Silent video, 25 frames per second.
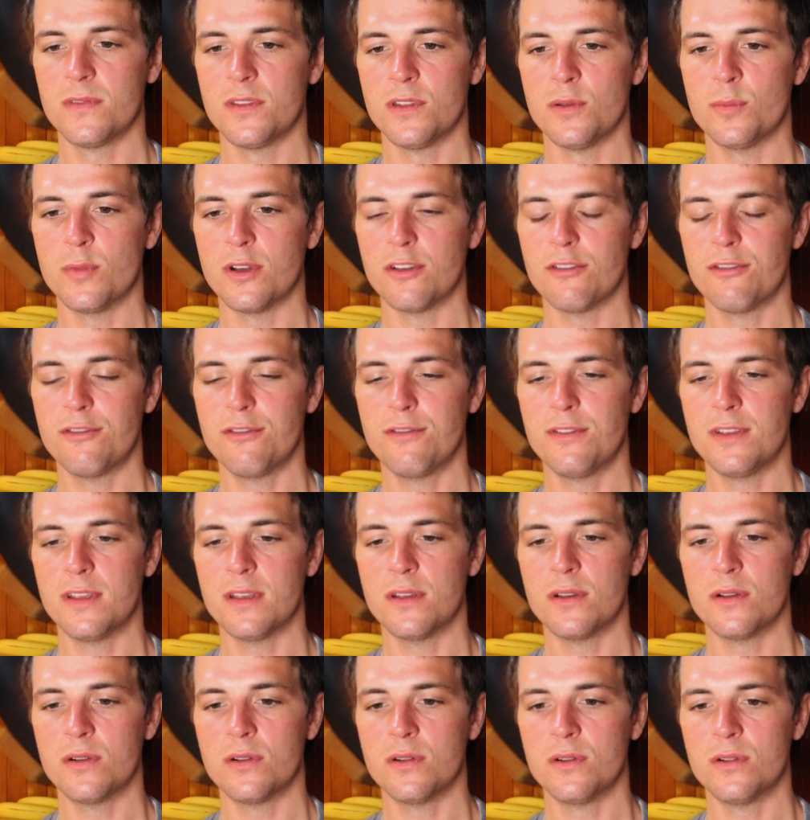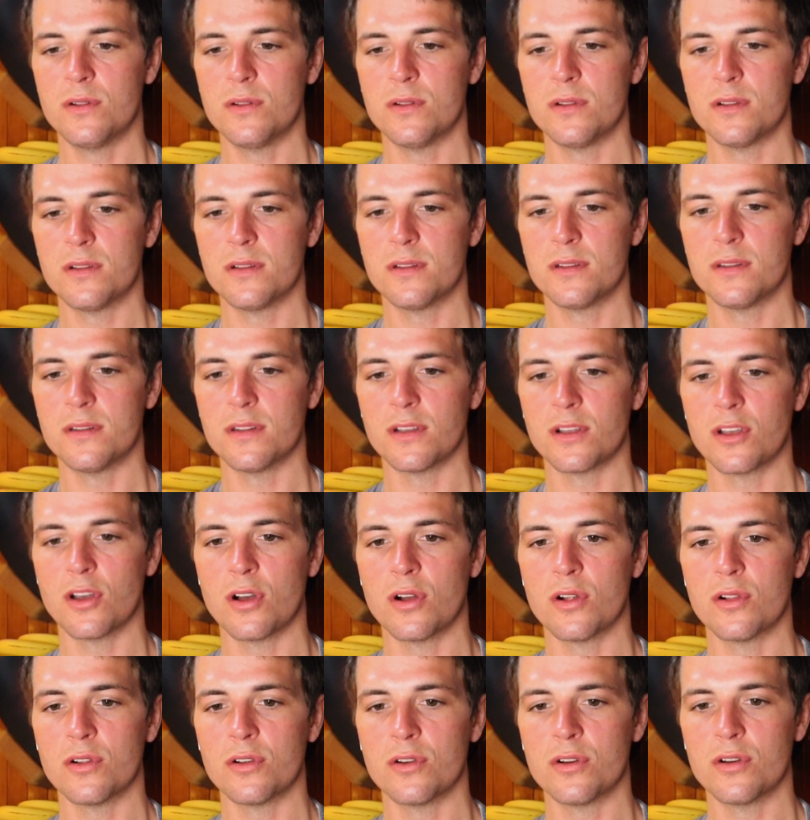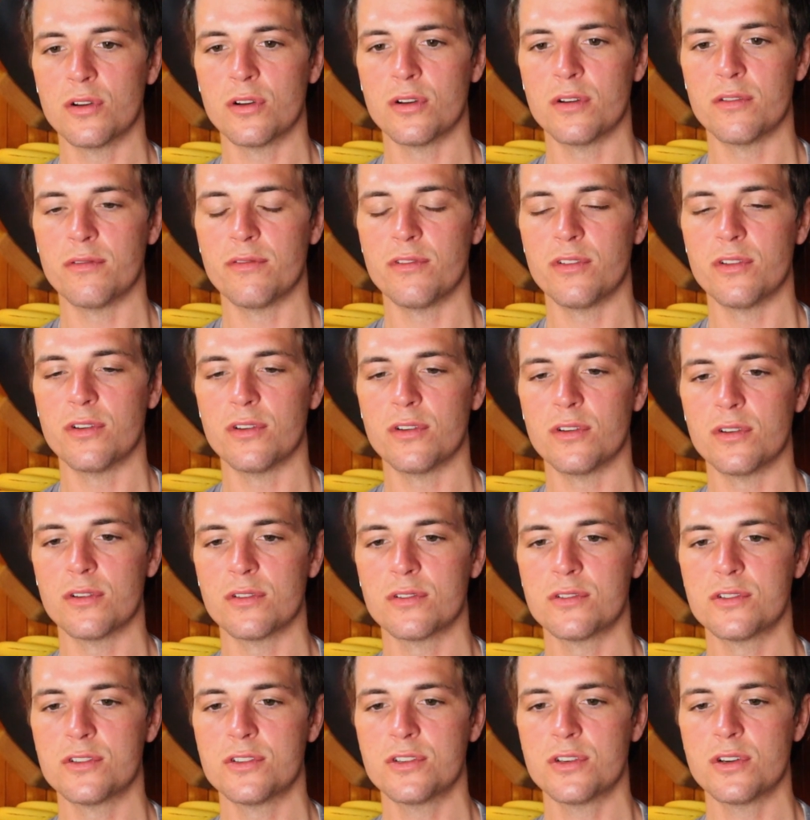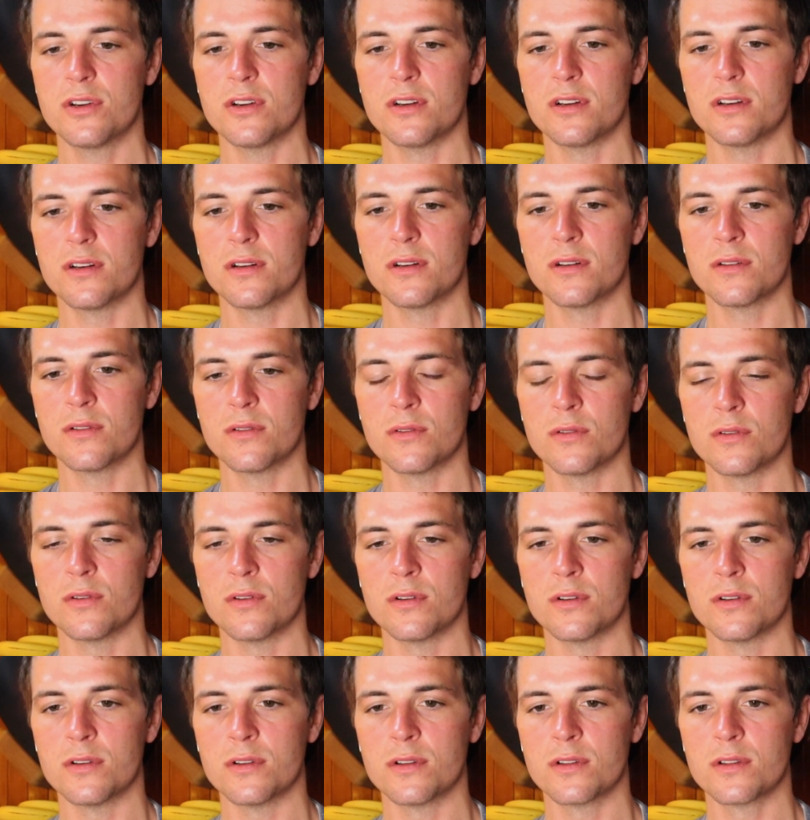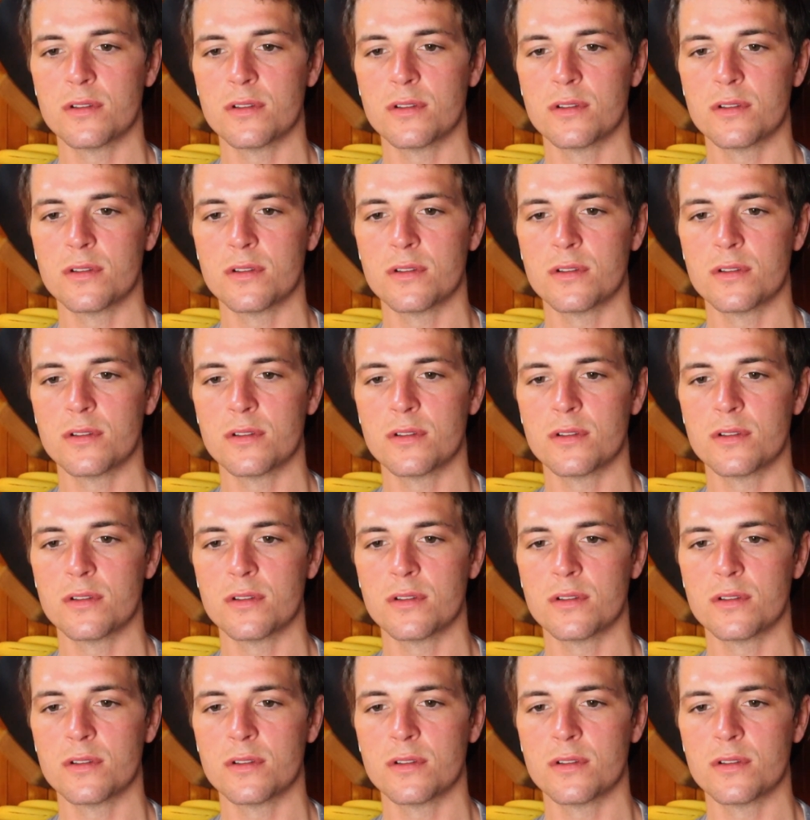You might feel the collar of your shirt or